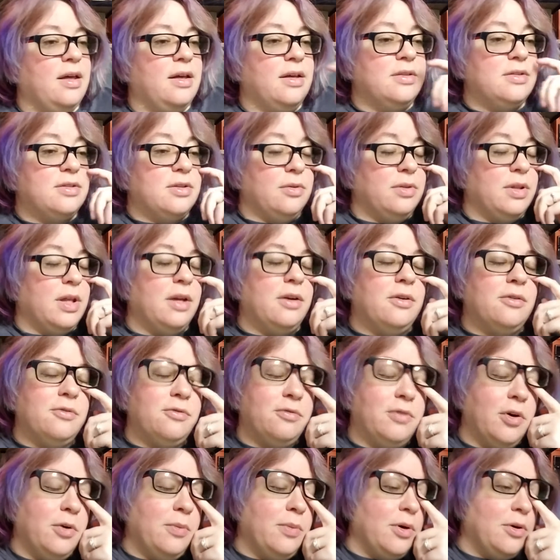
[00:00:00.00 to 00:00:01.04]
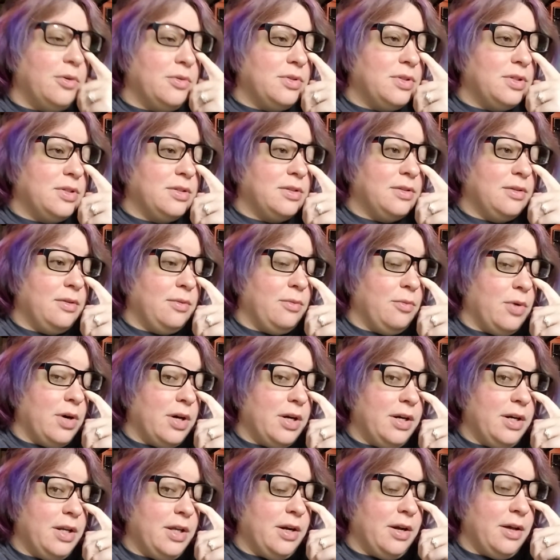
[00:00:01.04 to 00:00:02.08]
So then Phobos
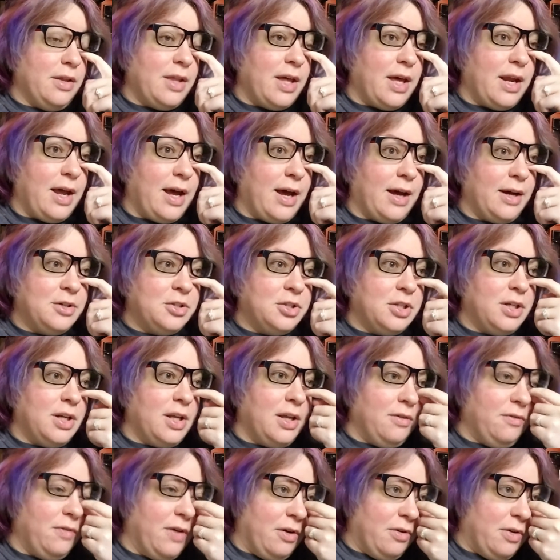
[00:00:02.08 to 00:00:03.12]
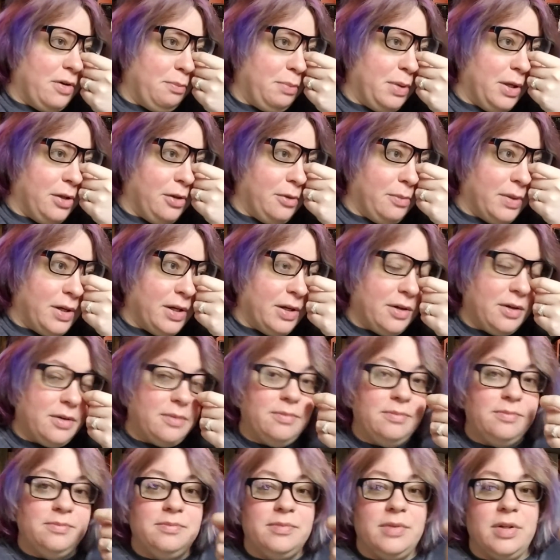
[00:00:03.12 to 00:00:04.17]
wanted in on that action and found a pill bug,
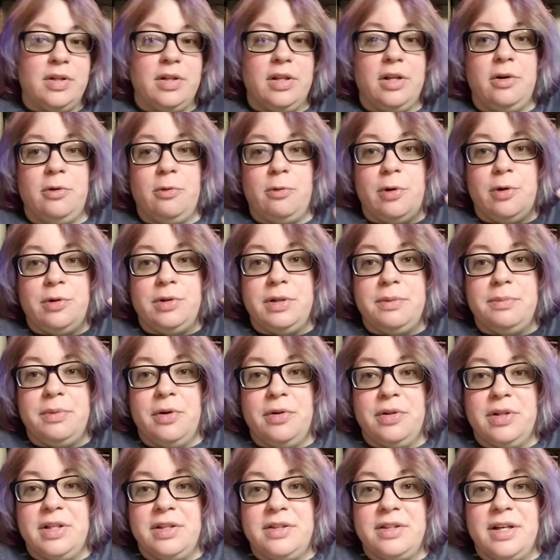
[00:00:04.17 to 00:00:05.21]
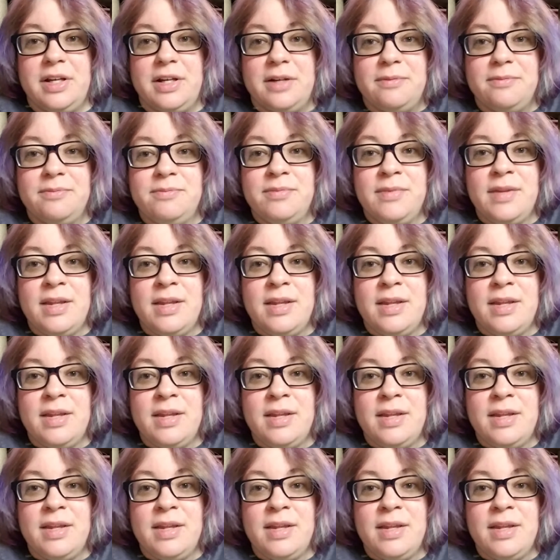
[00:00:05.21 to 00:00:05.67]
the little roly-poly thing.